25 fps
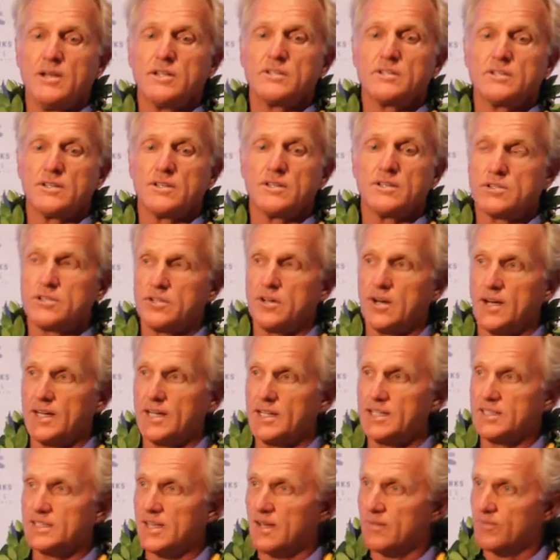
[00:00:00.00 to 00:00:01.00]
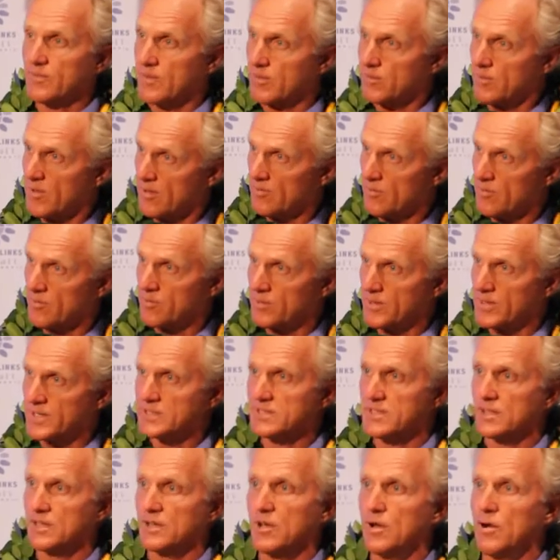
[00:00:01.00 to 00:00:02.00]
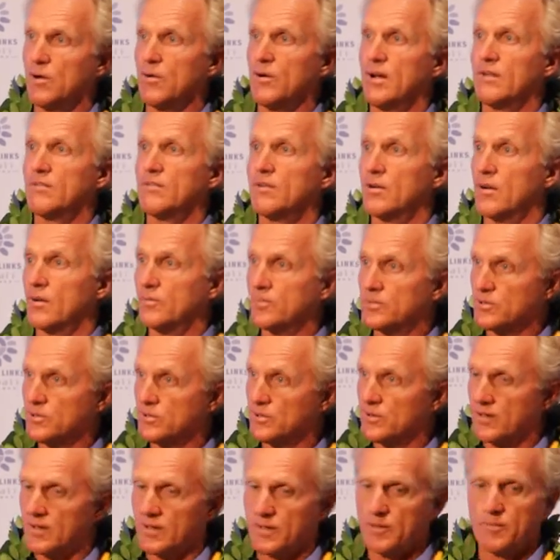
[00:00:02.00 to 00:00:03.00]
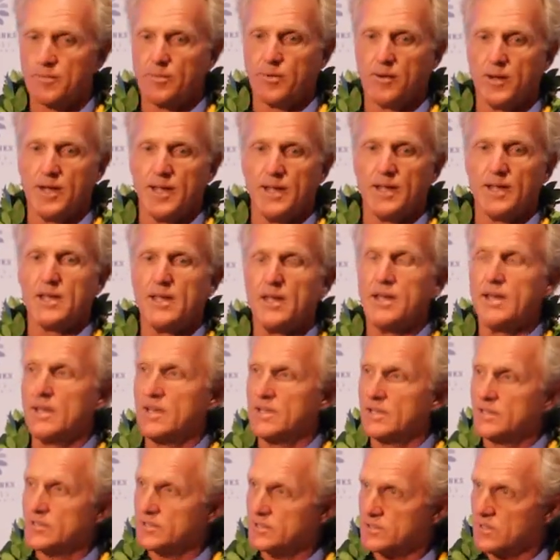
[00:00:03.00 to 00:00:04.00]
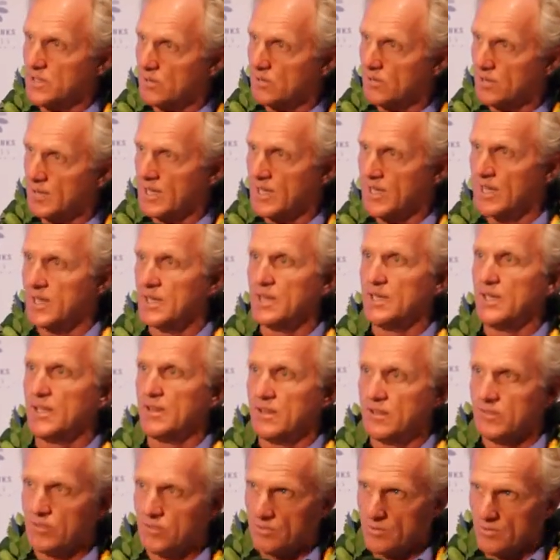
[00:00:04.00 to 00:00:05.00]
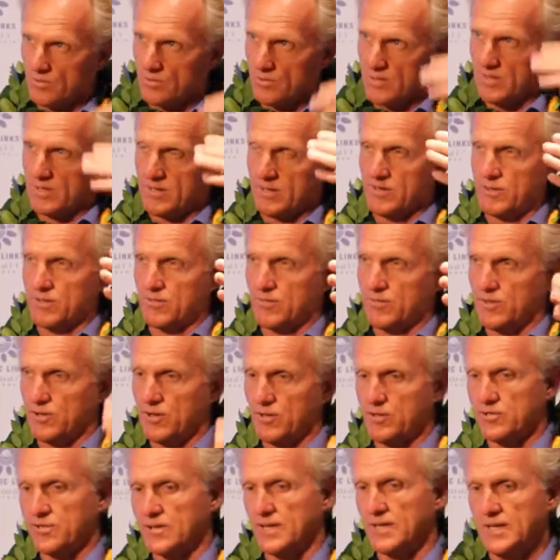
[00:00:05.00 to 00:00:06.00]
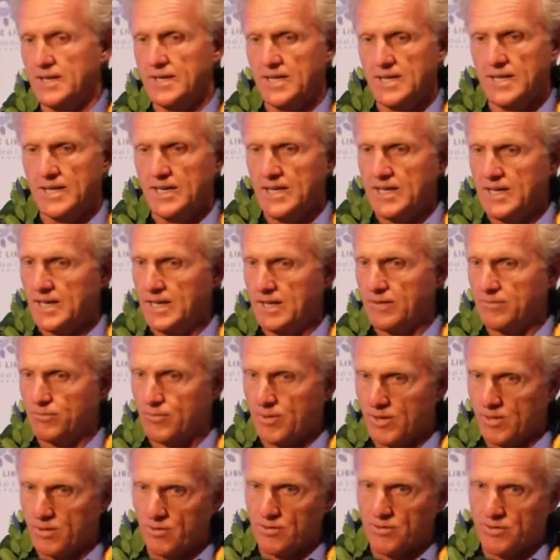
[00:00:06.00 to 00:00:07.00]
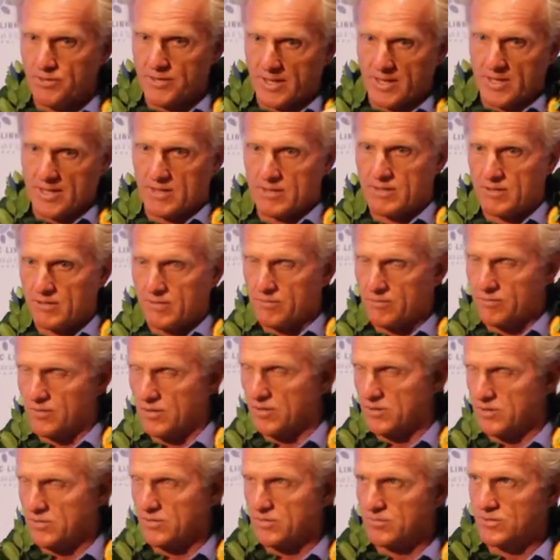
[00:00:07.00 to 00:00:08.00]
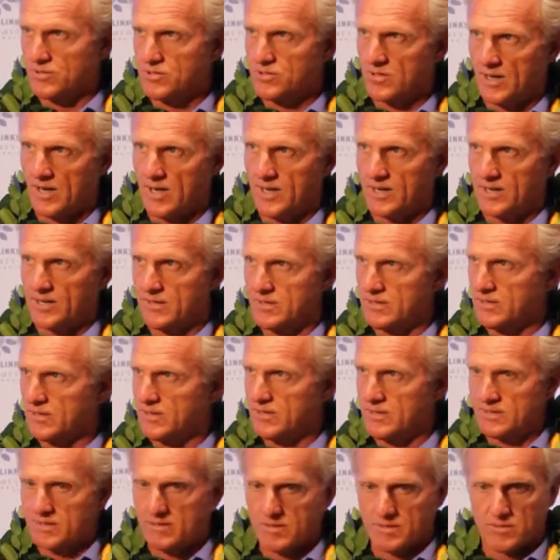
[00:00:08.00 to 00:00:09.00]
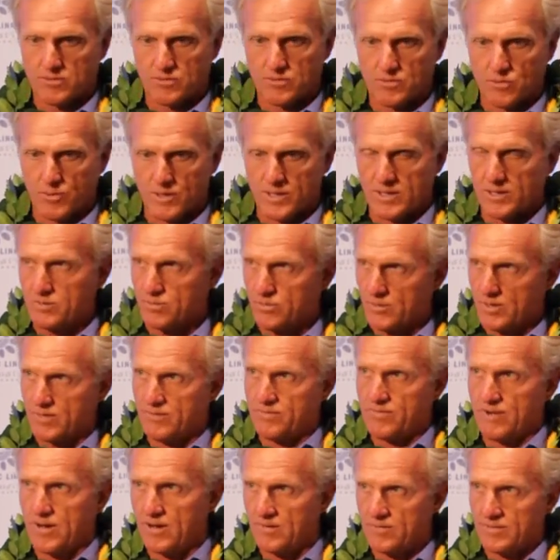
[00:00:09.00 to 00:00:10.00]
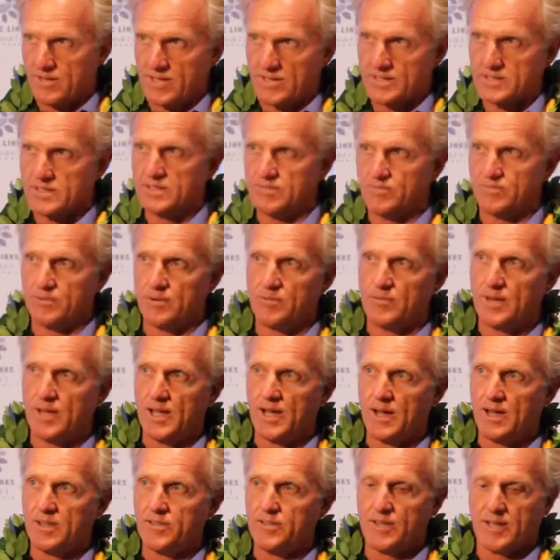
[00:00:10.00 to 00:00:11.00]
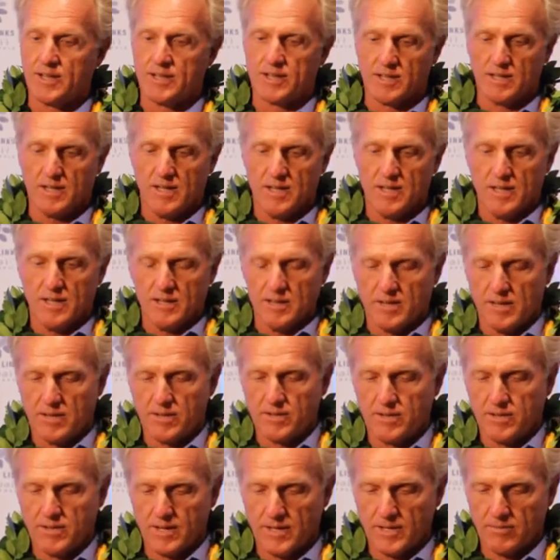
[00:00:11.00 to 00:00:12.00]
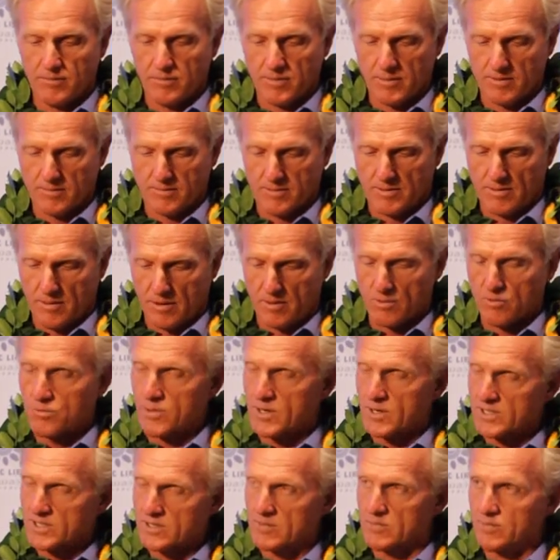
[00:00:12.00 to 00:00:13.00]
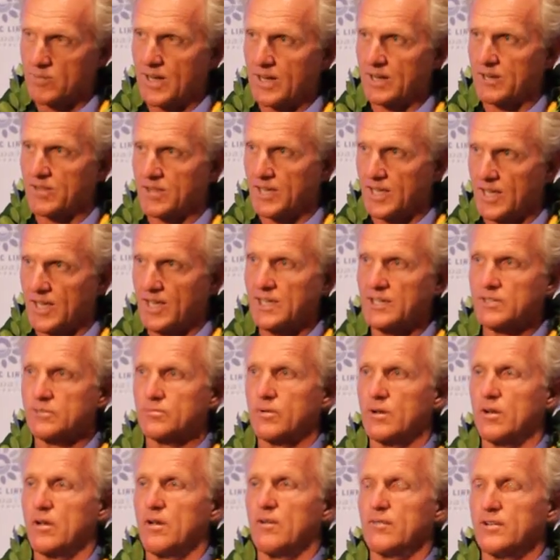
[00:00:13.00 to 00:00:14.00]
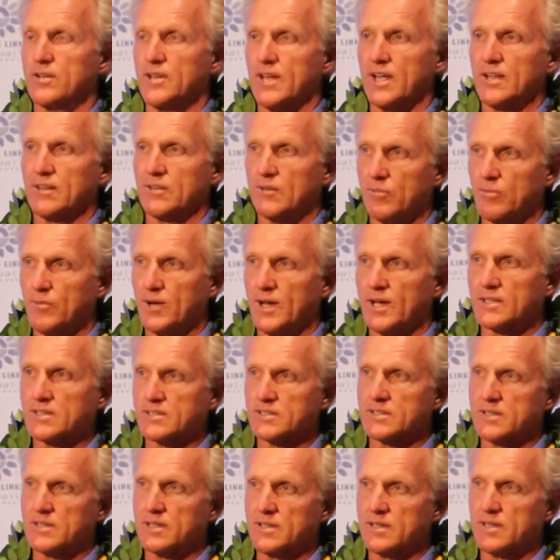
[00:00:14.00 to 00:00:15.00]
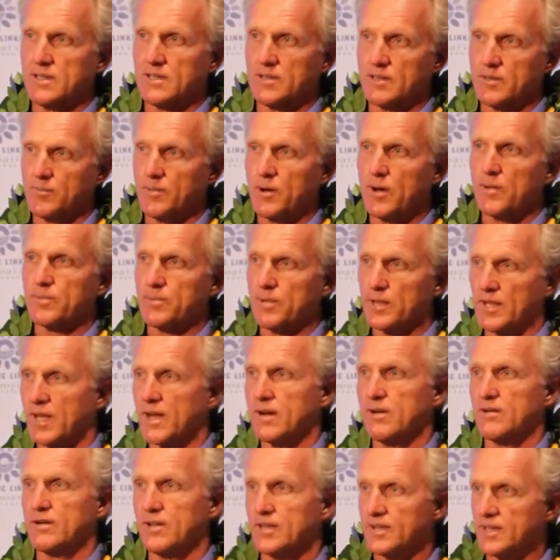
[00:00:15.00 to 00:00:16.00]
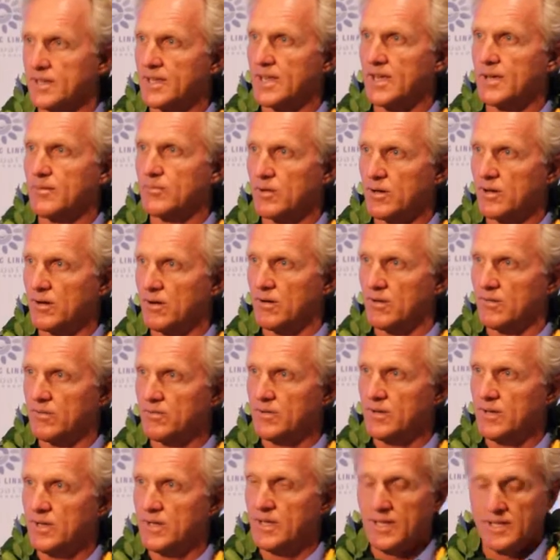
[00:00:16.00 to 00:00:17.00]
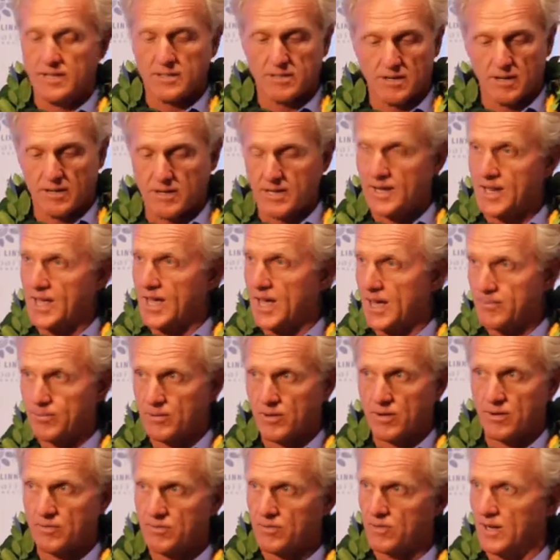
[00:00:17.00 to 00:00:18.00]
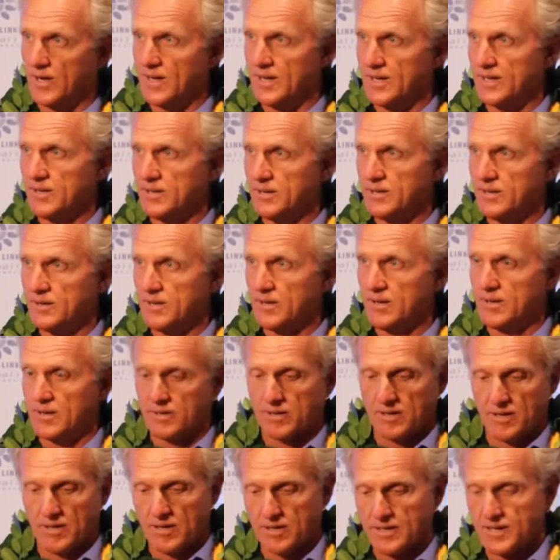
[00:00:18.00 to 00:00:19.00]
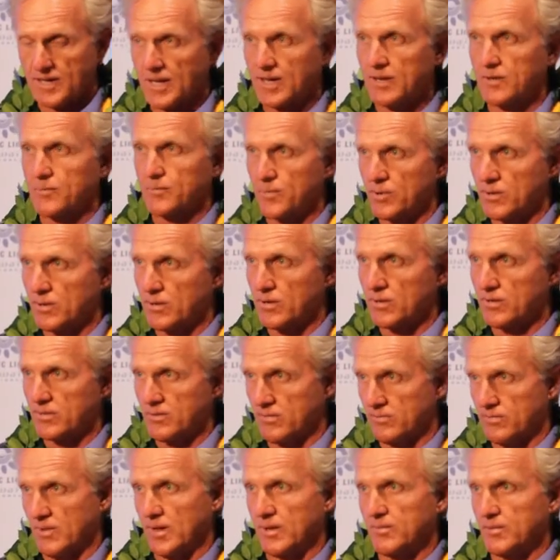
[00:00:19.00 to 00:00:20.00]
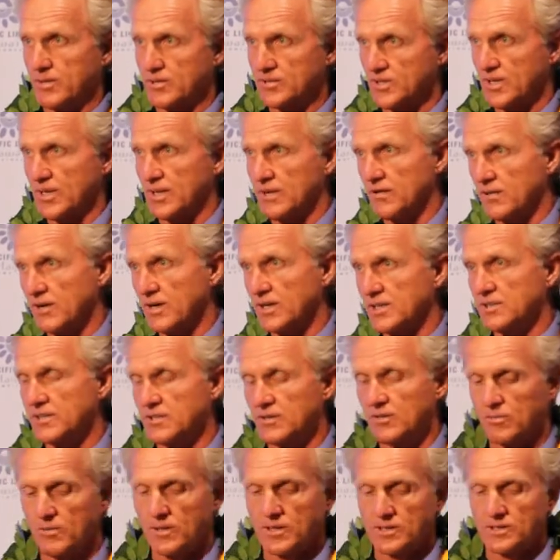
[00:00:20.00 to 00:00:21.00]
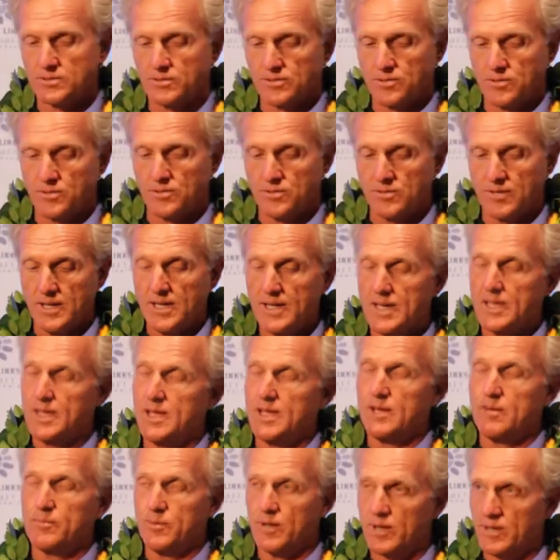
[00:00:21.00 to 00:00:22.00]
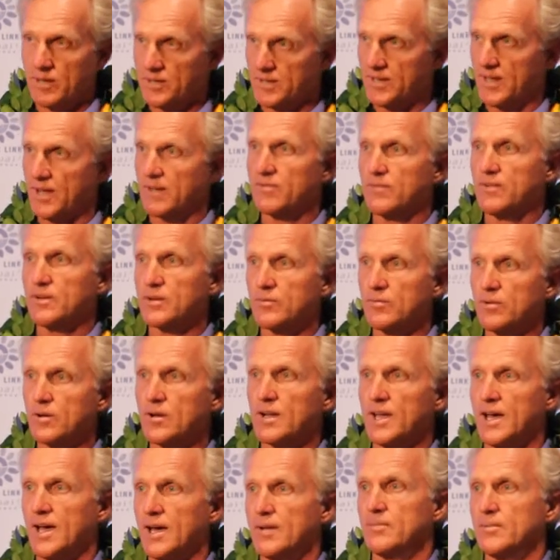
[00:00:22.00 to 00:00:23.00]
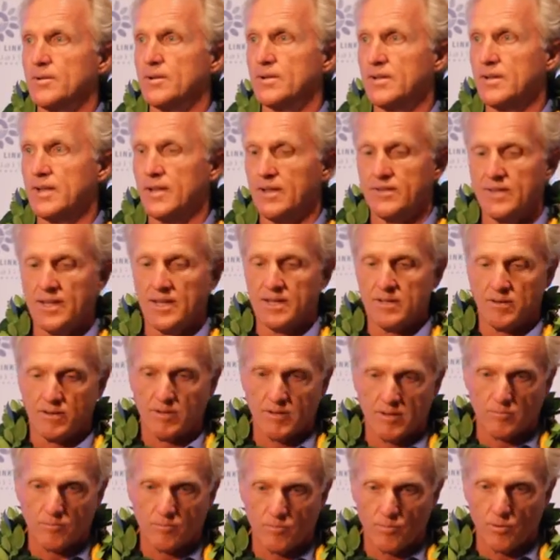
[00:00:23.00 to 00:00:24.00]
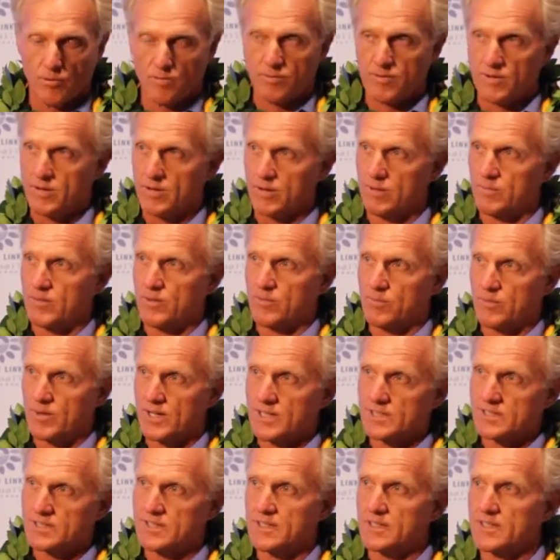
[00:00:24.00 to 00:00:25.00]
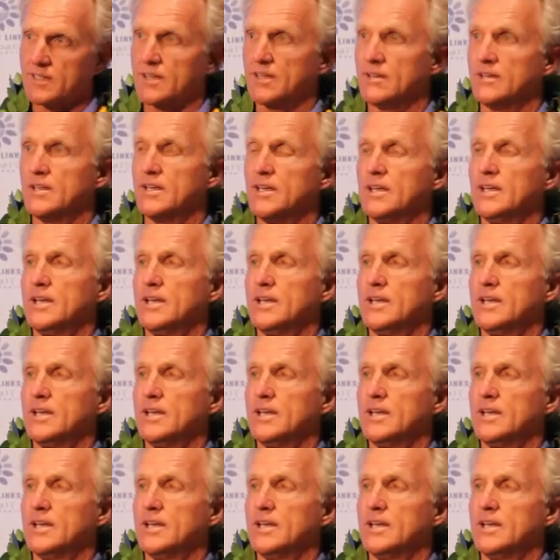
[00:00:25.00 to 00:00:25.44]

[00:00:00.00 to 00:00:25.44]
so the Chinese have to have a place to go, have an opportunity to play. So again, he thought into the future. If we all think into the future with China, just 20, 25 years from now, I think no question about it, the East will overtake the West in the popularity of the game of golf. It's not going to happen overnight. It's going to take a period, maybe a generation to wash through, but it definitely will happen. And then you can move a little bit west into